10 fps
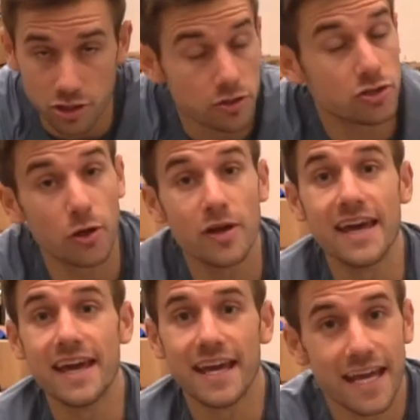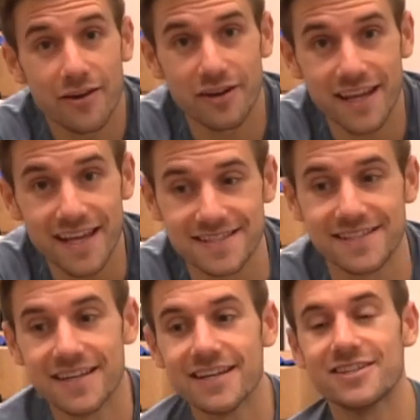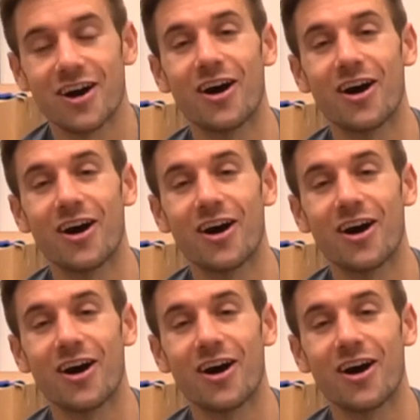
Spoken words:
two. So here it is to